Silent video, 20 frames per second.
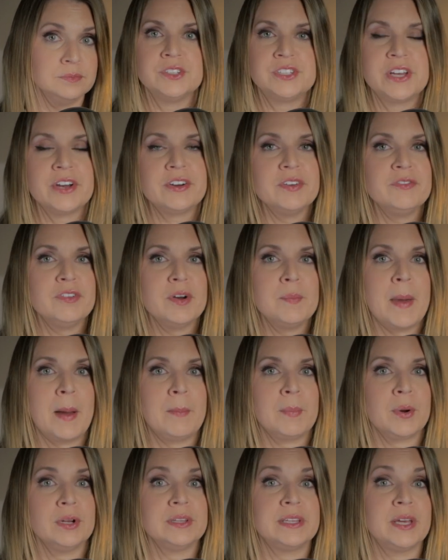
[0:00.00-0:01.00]
Jared
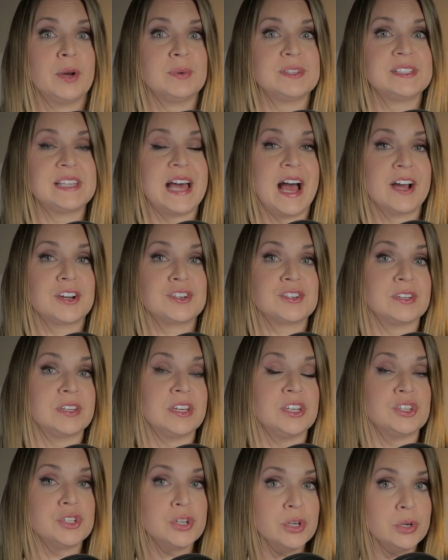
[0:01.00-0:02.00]
remembered there was
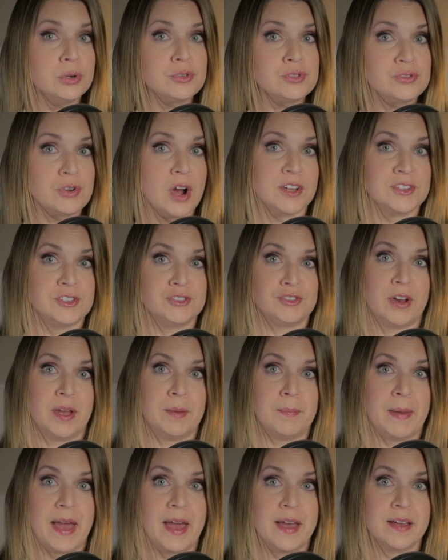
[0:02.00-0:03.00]
actually 2
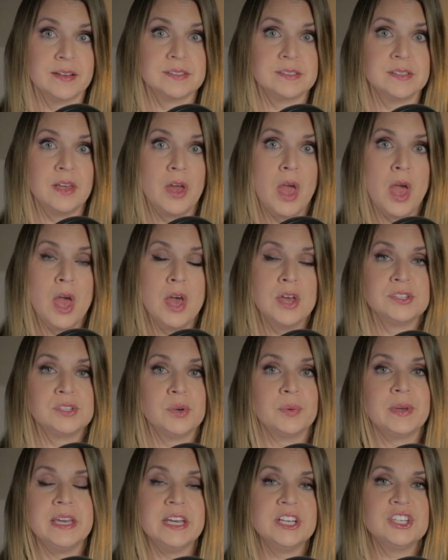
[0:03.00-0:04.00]
drawstring bags,
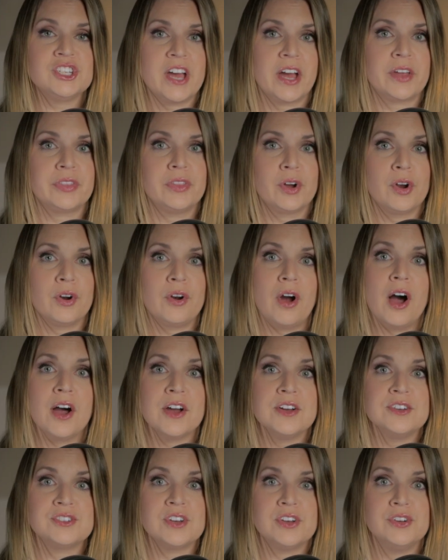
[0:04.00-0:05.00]
so he checked the
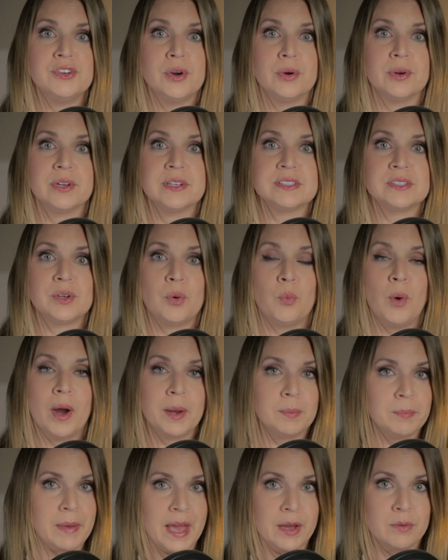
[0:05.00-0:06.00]
garage and noticed
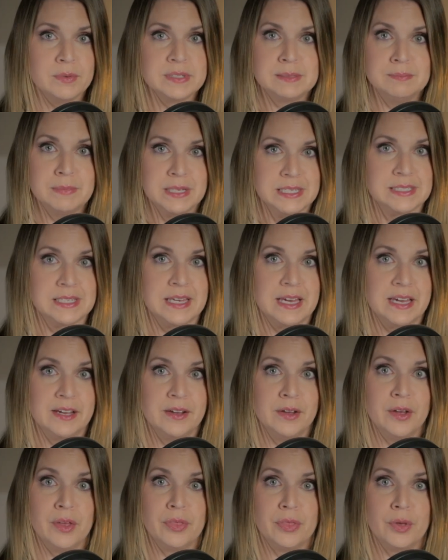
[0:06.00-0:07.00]
one bag was
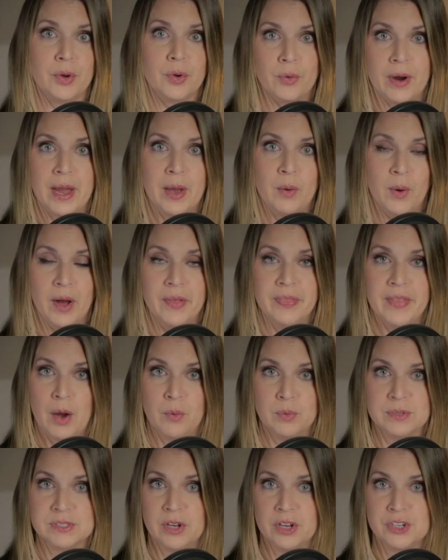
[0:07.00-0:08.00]
missing, the gray one
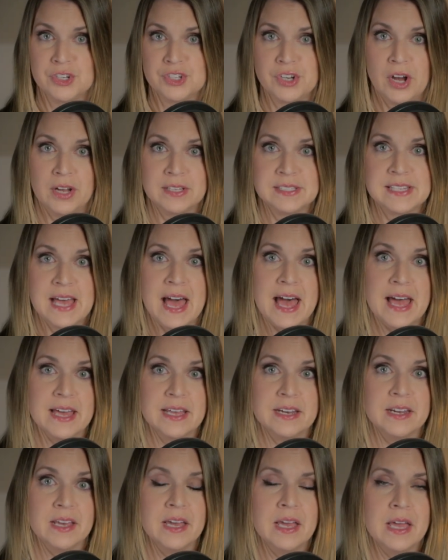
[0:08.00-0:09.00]
that was on Sean's
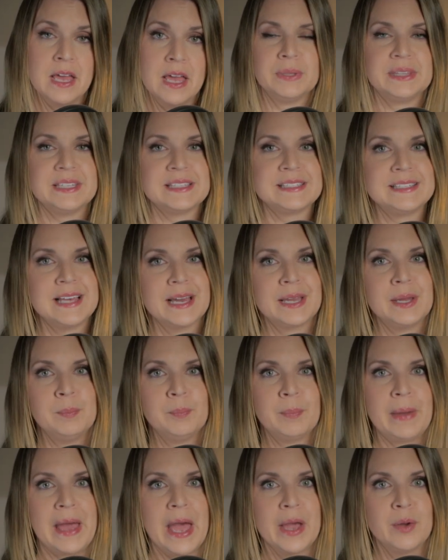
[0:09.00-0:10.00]
head, but the
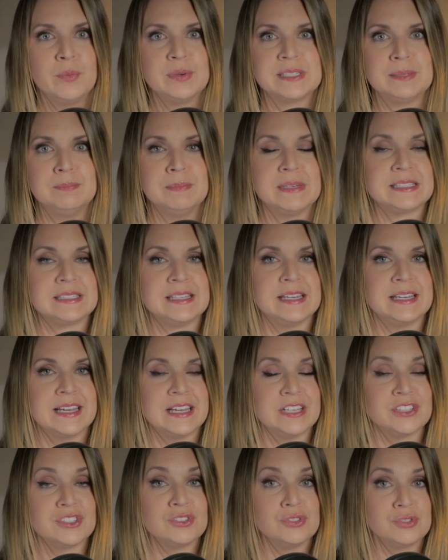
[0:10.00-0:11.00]
second bag was missing
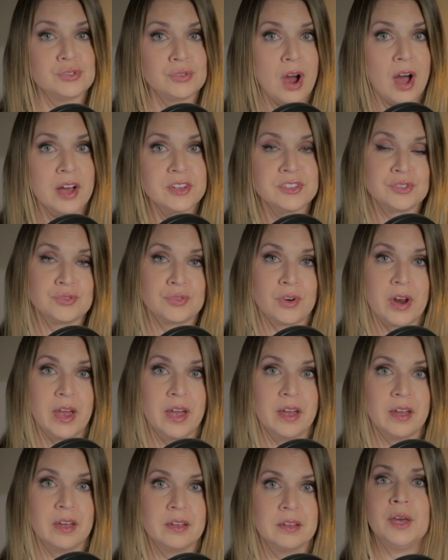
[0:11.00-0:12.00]
its
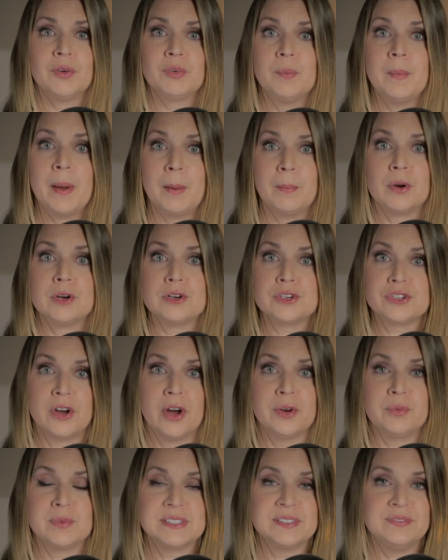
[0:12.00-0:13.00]
drawstring. Now remember,
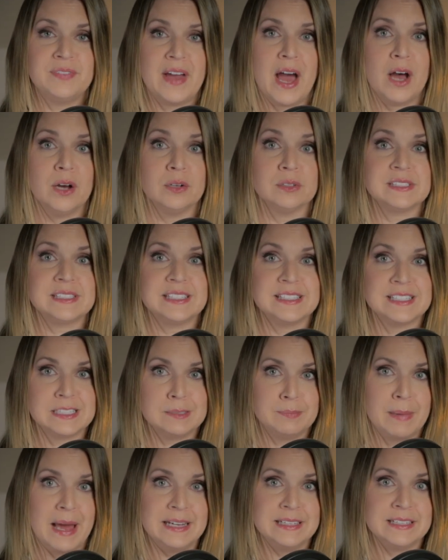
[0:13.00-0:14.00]
Sean was found
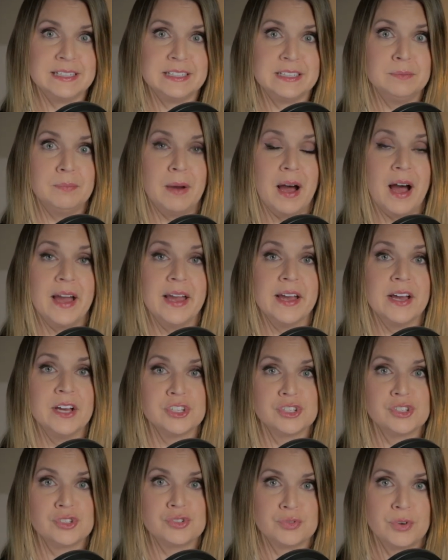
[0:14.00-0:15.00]
suspended by a
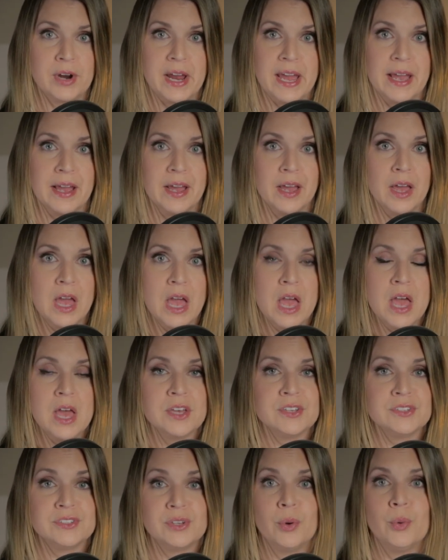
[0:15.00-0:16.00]
string,
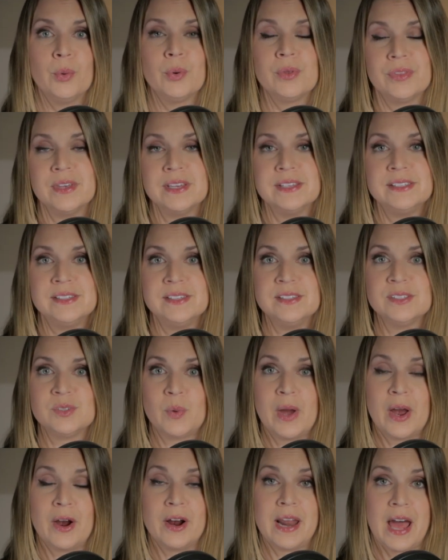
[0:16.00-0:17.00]
so this is
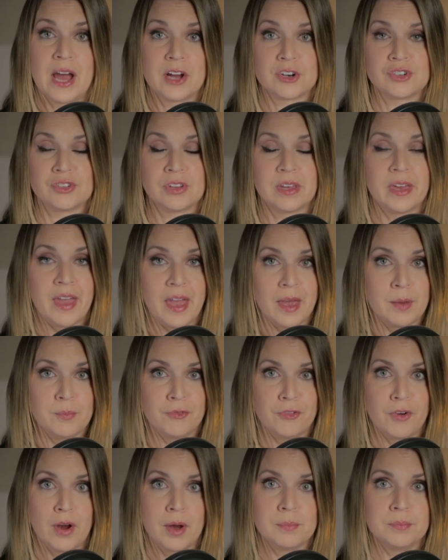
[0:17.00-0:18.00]
where it actually came
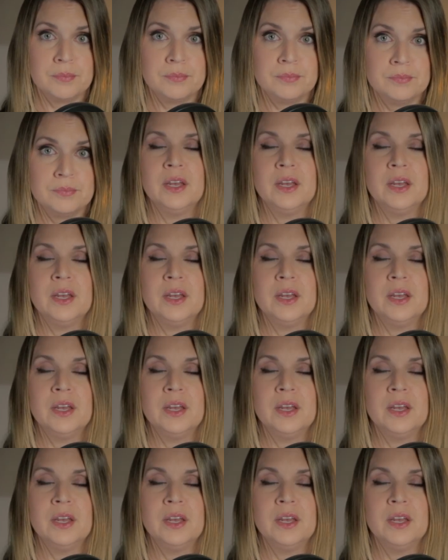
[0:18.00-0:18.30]
from.